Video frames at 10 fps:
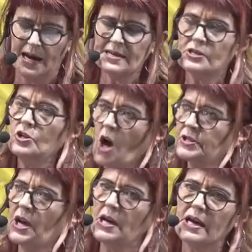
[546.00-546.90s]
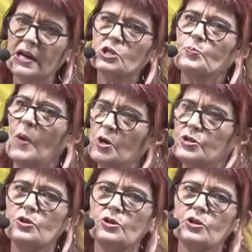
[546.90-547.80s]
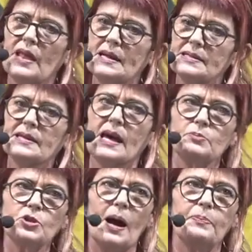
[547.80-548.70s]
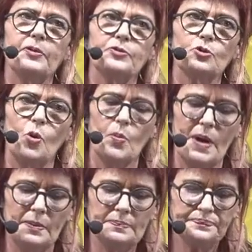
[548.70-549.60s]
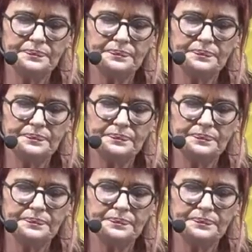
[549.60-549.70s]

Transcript: is not going to expose you to that same type of trauma.